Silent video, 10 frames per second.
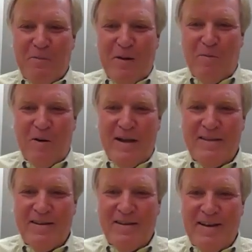We were at
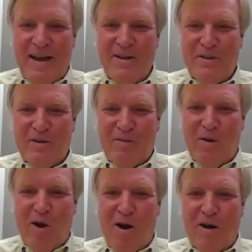the edge of
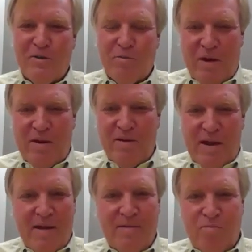
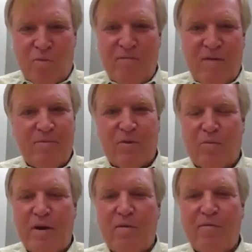we've had
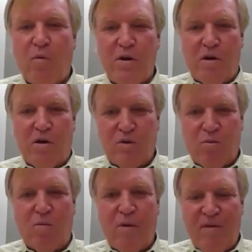3 or 4 years
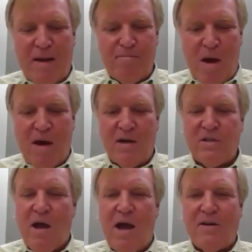where we've had
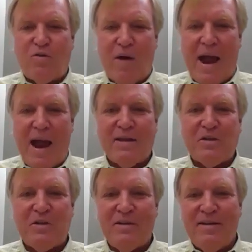modest
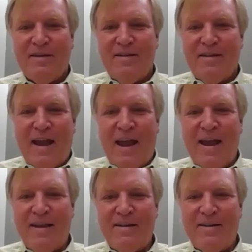contracts,
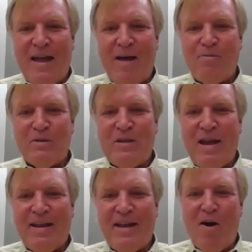and that was
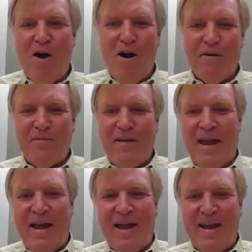taking off,
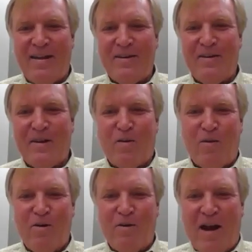and the
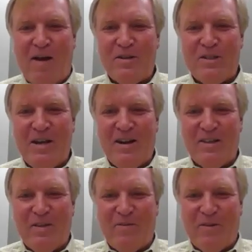coronavirus hit
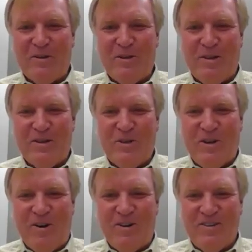it the first of this
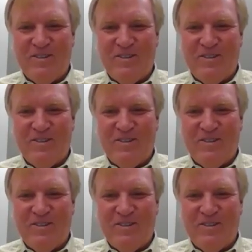year.